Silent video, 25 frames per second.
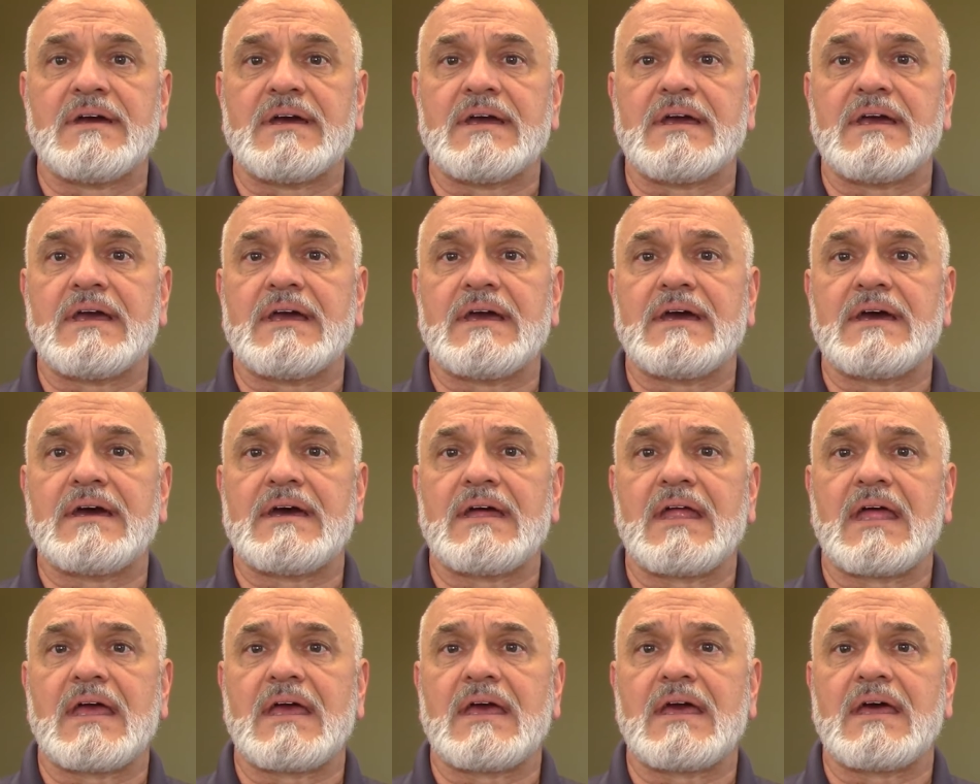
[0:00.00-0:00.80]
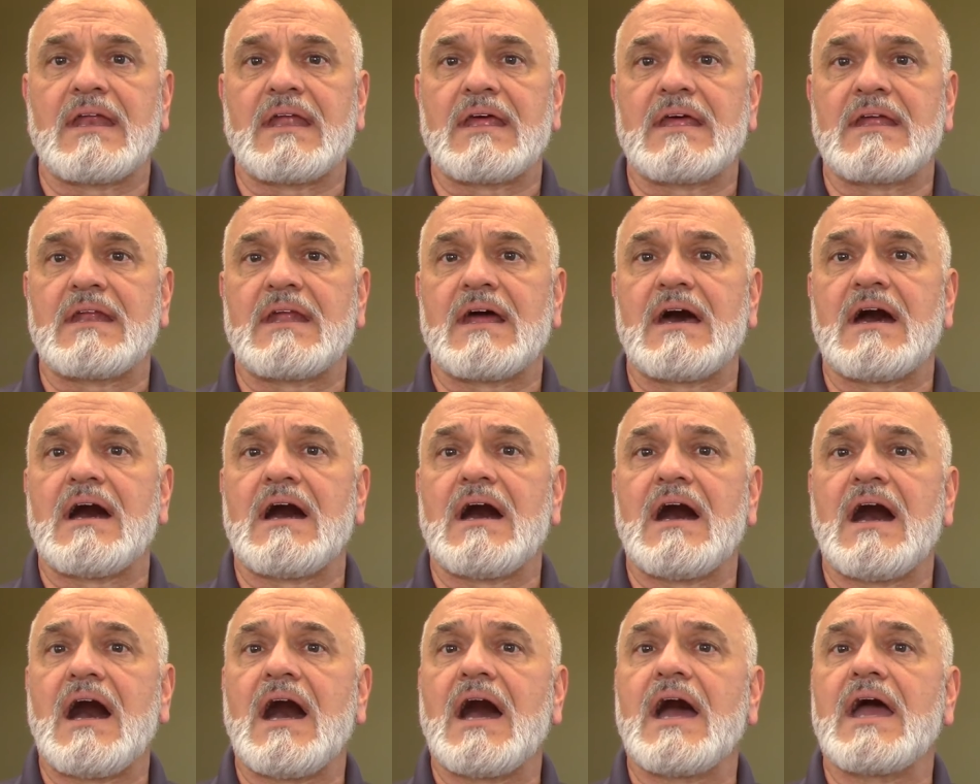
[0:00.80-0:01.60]
and, and in a
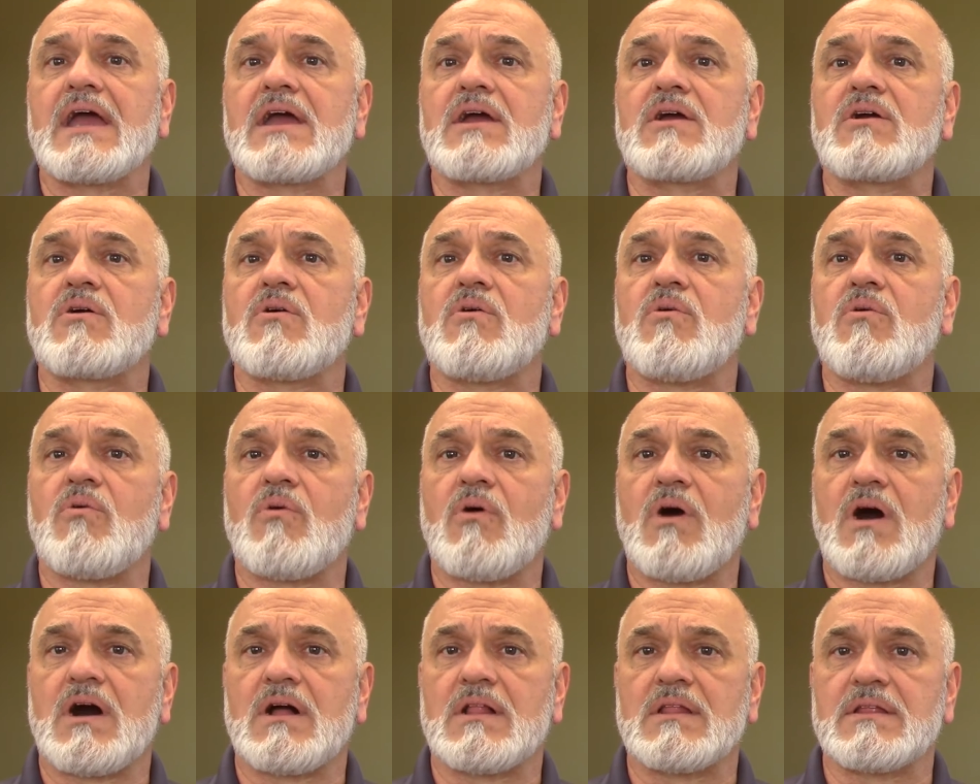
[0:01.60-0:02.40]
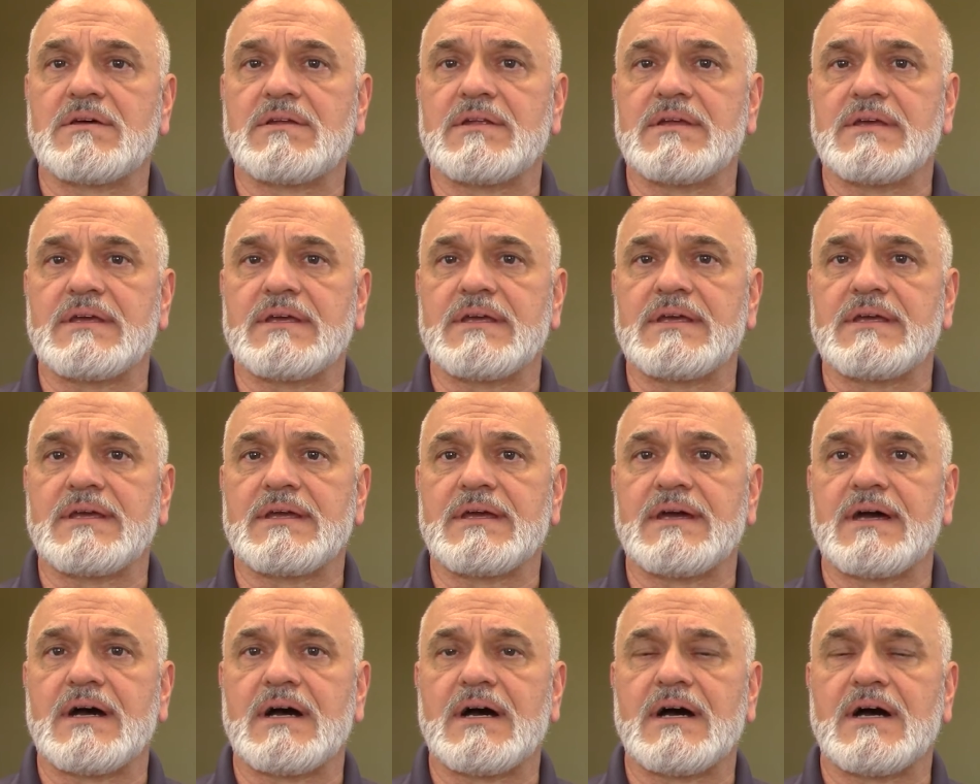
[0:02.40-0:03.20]
high
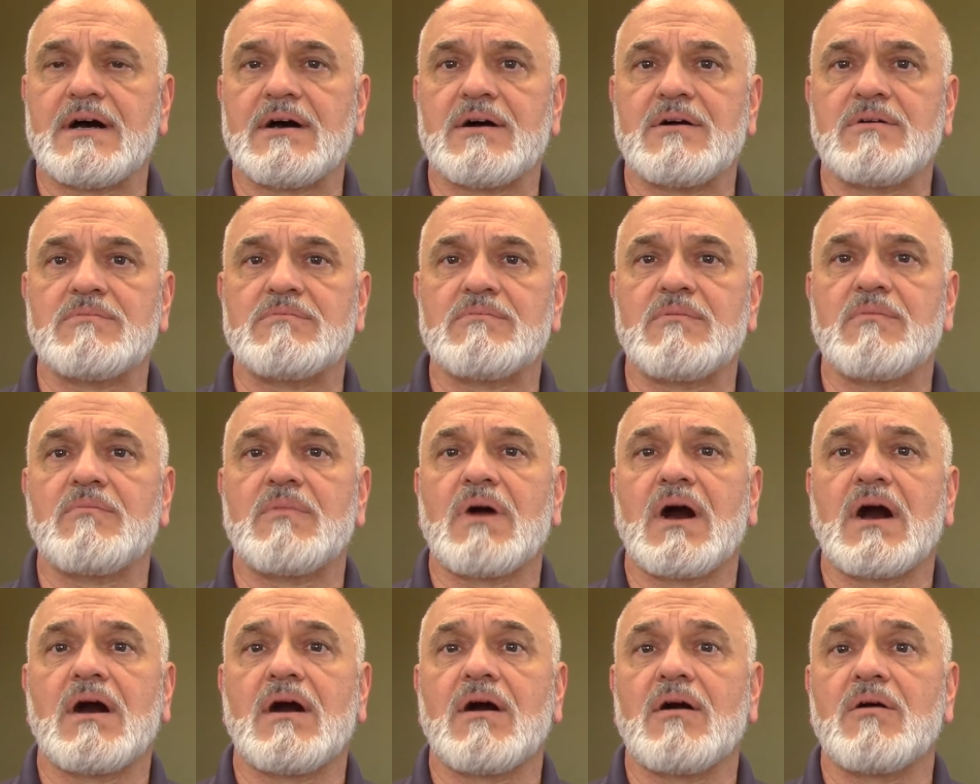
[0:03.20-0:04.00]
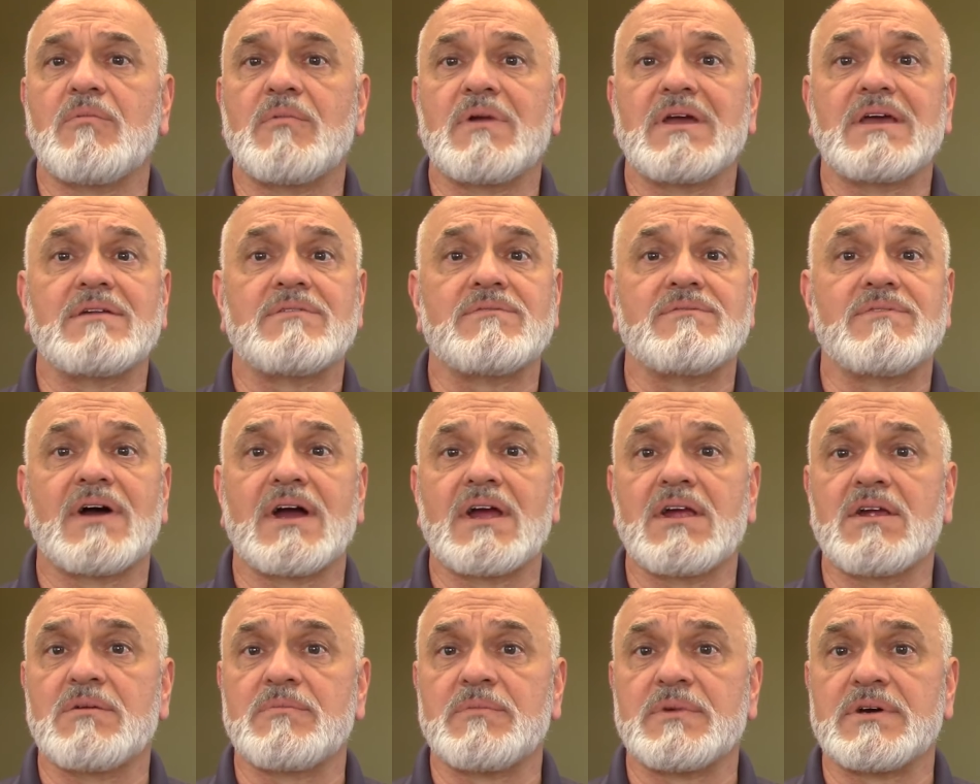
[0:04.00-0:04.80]
quality um, um,
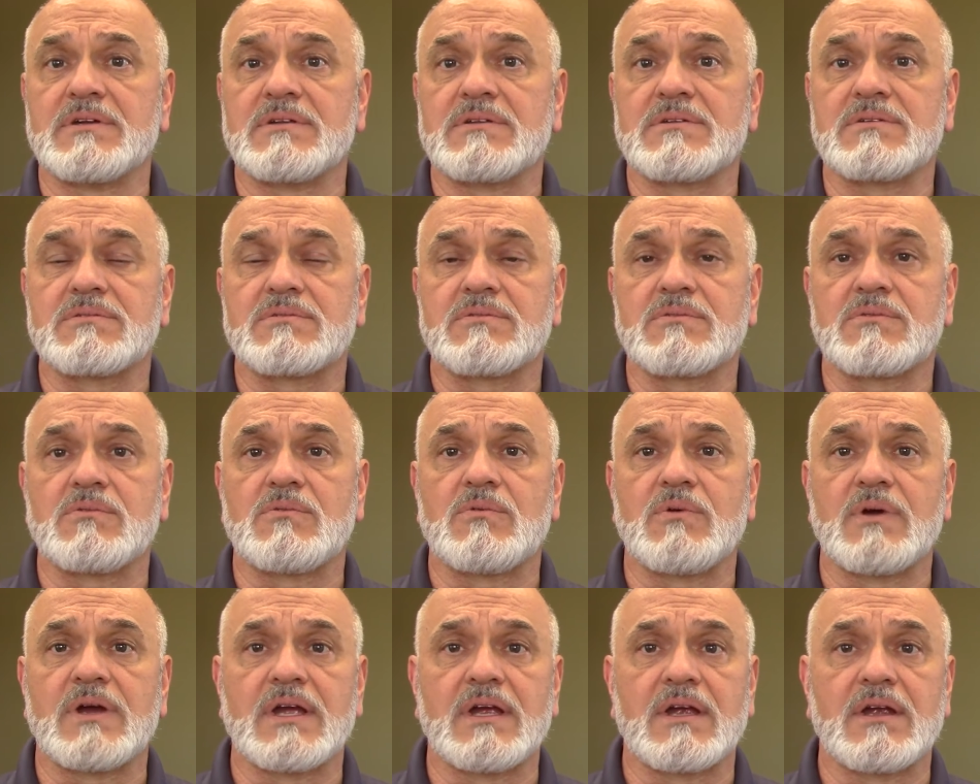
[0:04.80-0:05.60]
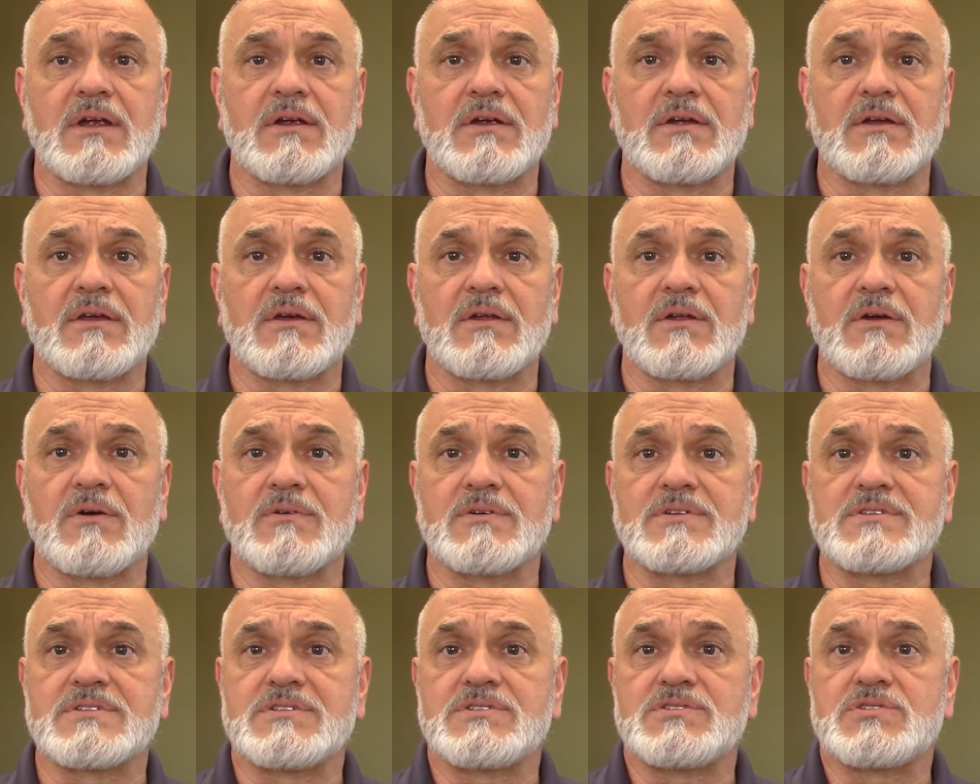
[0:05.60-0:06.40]
environment where you
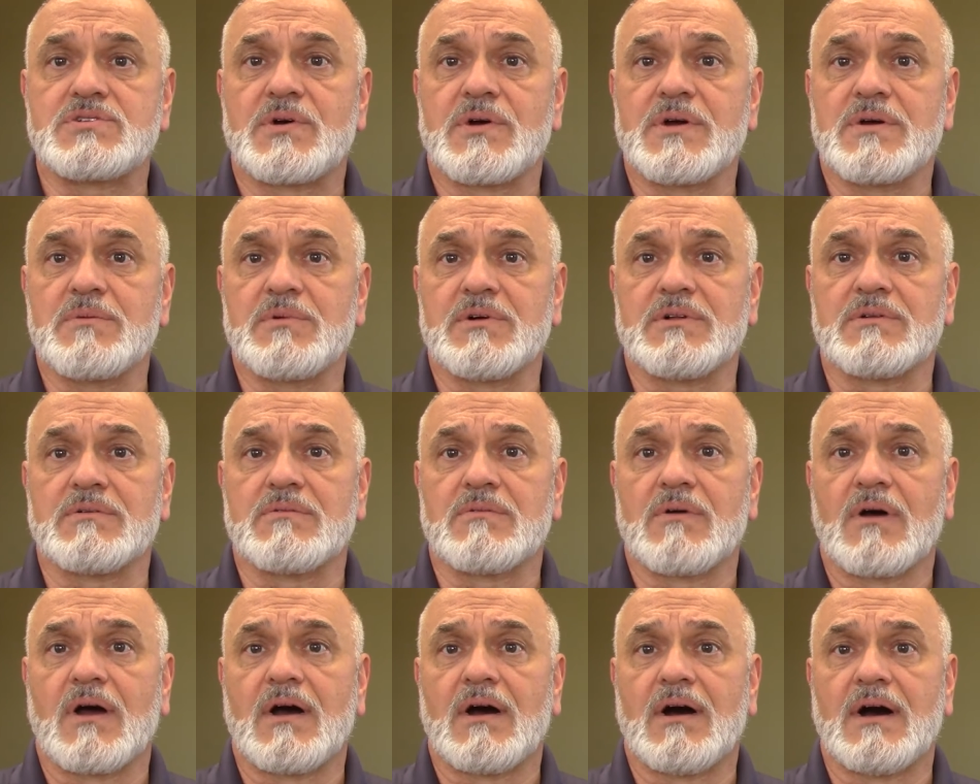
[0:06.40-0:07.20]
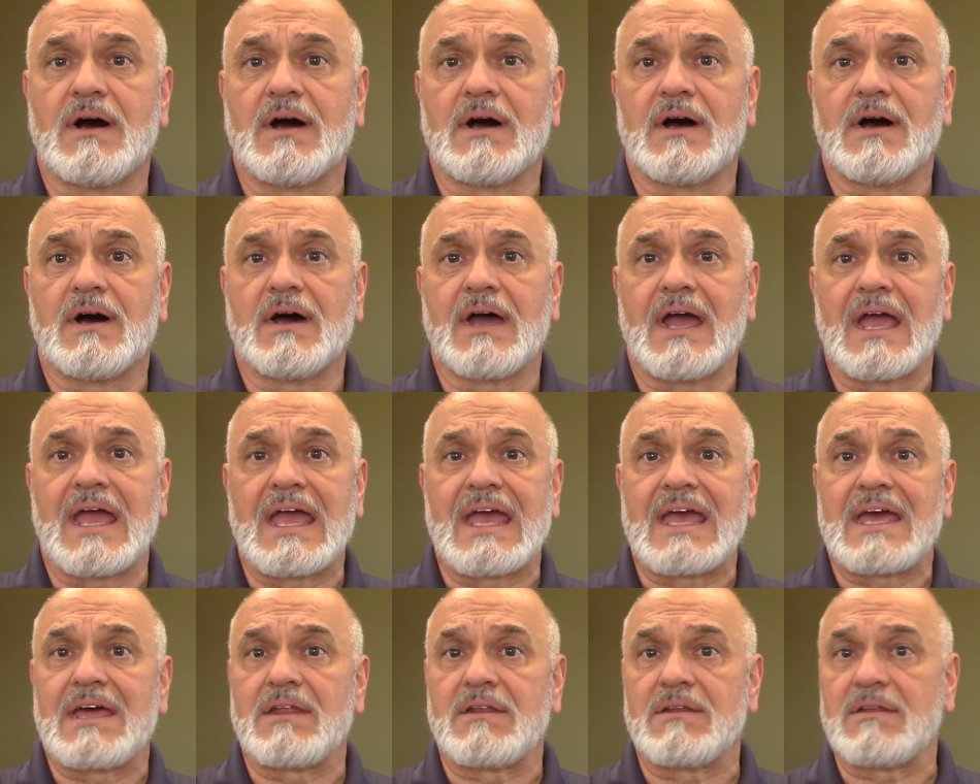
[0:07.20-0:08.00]
know it's enjoyable uh,
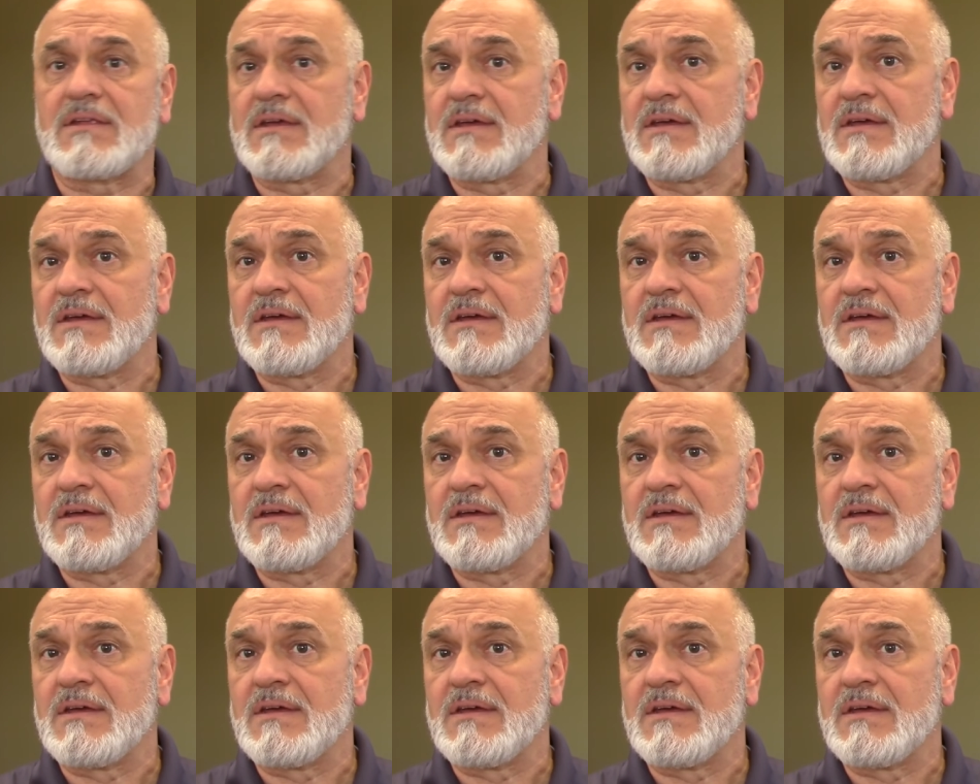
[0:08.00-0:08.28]
and